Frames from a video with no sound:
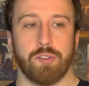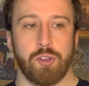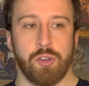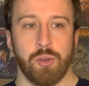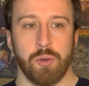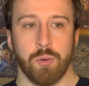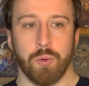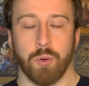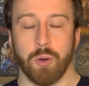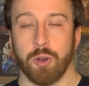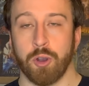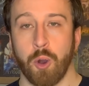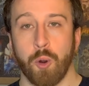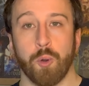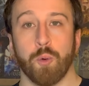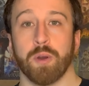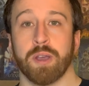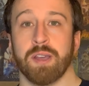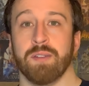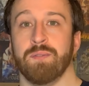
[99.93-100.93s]
to go
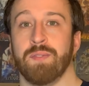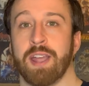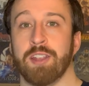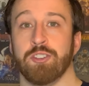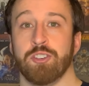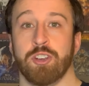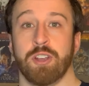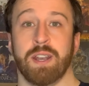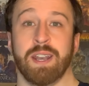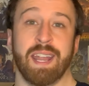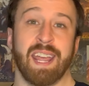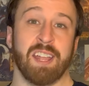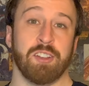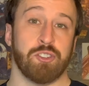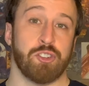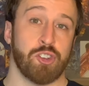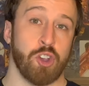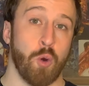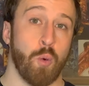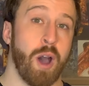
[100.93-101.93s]
to a convention and
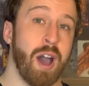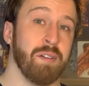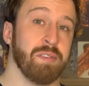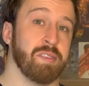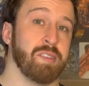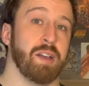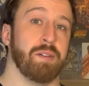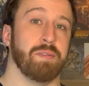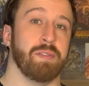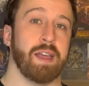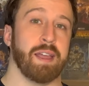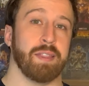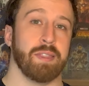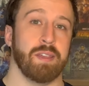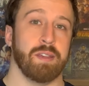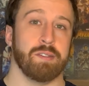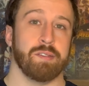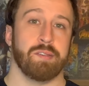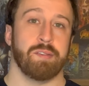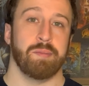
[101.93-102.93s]
show off stuff like
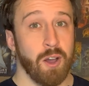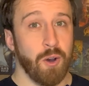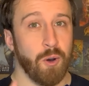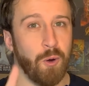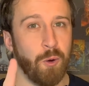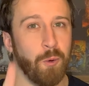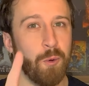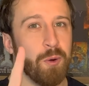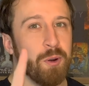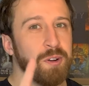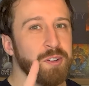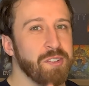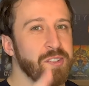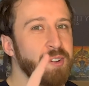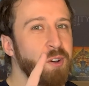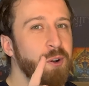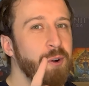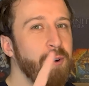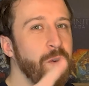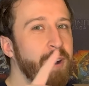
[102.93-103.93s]
this. Or
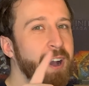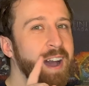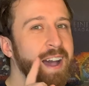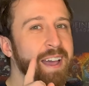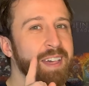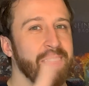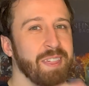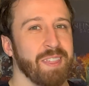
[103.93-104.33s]
so I